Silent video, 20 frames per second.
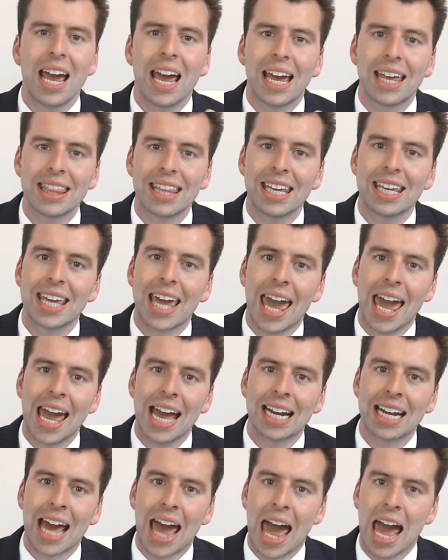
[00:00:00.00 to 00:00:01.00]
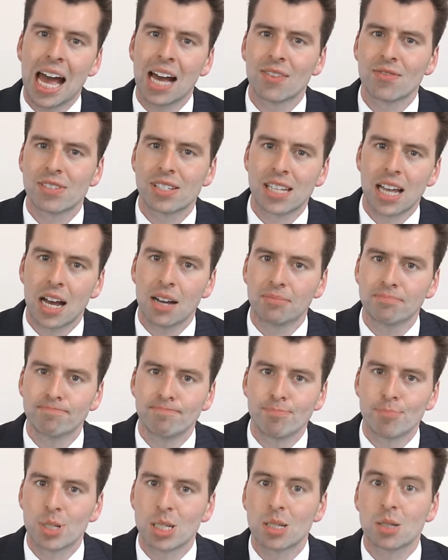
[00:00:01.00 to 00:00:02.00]
and they can have
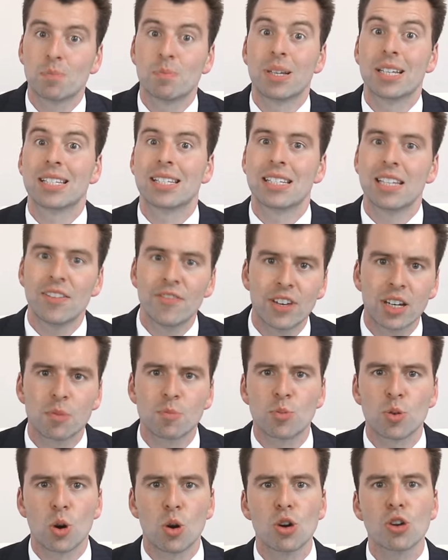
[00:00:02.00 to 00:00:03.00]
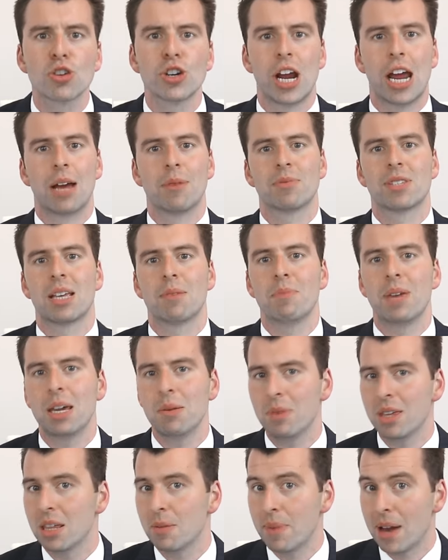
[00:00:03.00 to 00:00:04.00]
some specific programs that may
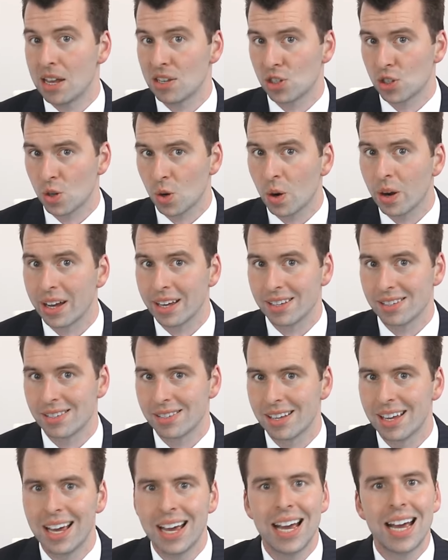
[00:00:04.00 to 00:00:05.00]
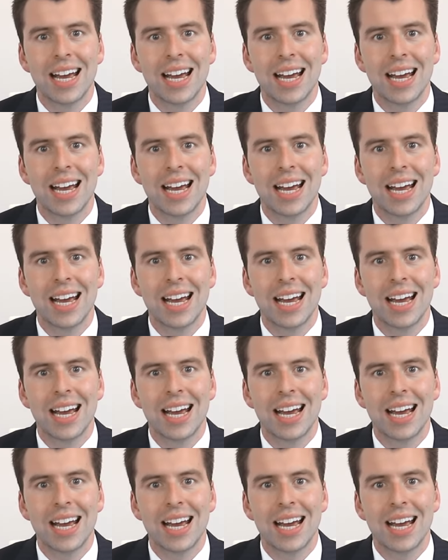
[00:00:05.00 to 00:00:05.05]
be the best choice.